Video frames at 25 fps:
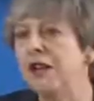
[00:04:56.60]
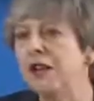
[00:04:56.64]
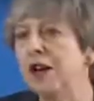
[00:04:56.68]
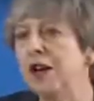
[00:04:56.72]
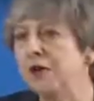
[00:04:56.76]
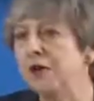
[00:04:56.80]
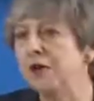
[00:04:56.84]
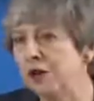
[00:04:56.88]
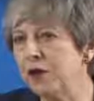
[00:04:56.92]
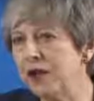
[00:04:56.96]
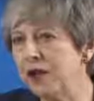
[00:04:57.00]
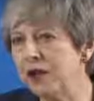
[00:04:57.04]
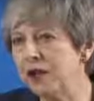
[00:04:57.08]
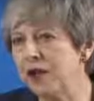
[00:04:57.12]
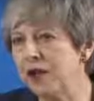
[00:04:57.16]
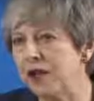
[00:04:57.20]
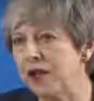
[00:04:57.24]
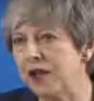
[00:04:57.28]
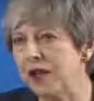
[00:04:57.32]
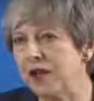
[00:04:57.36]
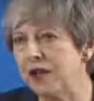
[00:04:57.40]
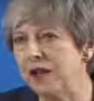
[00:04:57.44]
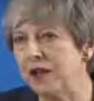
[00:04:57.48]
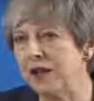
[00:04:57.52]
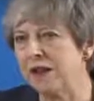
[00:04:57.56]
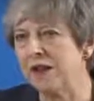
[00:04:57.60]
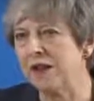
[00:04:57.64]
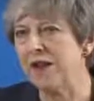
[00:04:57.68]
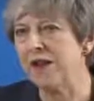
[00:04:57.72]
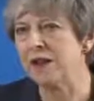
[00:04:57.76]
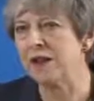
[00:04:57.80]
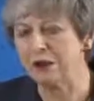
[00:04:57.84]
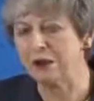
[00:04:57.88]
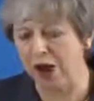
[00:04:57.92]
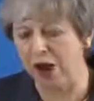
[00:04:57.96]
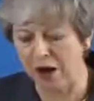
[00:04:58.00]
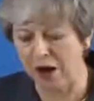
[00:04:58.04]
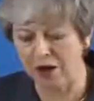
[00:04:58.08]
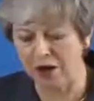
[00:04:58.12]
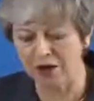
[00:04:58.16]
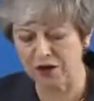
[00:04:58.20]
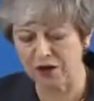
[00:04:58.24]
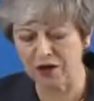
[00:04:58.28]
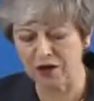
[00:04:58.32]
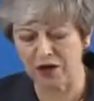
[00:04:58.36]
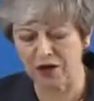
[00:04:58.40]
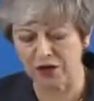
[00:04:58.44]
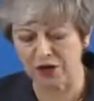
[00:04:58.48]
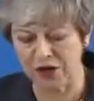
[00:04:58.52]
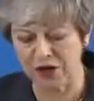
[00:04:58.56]
Diversity is
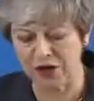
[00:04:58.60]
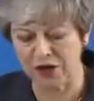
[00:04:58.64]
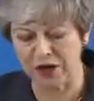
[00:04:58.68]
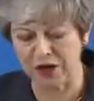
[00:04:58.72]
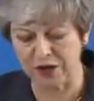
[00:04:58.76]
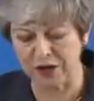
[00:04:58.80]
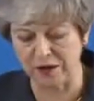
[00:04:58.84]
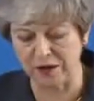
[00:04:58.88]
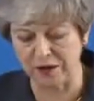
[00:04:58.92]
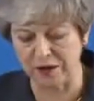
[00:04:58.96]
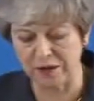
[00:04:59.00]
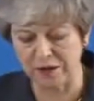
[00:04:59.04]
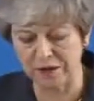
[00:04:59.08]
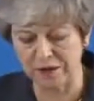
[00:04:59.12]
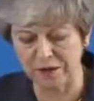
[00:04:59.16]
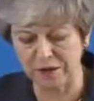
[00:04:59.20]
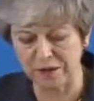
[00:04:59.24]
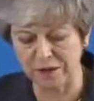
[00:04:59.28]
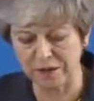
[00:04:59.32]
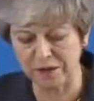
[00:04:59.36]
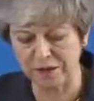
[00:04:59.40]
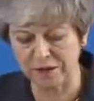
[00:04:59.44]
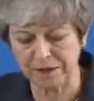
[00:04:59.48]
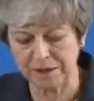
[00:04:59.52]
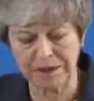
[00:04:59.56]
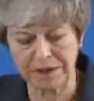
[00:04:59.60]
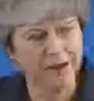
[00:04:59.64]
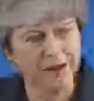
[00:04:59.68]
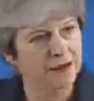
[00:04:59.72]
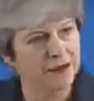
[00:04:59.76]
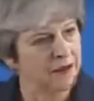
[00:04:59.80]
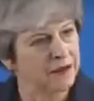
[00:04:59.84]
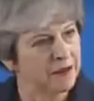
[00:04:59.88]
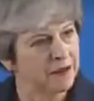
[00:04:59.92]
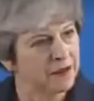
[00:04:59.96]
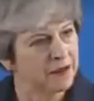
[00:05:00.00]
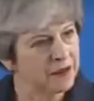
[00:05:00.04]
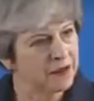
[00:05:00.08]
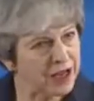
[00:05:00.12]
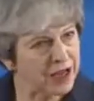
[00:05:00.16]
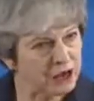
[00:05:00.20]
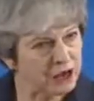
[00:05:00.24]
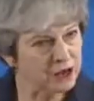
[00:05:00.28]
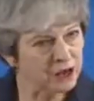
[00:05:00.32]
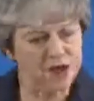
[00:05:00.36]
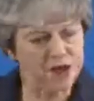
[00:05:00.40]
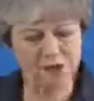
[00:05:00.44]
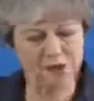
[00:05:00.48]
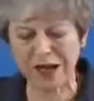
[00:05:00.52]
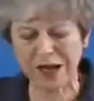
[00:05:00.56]
part of the deal.
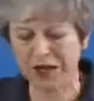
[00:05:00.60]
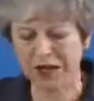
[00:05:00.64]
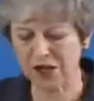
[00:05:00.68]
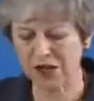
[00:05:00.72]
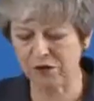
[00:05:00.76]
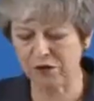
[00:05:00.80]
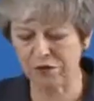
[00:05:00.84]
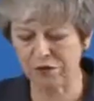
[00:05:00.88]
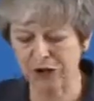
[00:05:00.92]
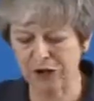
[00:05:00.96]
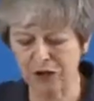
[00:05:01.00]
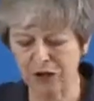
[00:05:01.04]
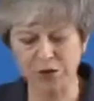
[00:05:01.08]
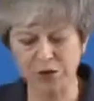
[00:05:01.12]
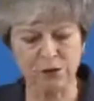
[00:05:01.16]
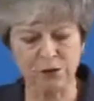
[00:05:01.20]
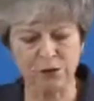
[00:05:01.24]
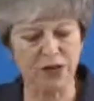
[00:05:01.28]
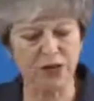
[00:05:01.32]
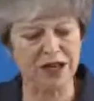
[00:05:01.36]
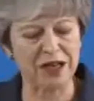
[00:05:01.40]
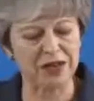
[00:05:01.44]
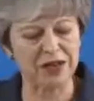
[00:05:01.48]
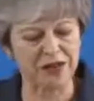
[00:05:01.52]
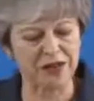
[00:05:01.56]
That respect for multiple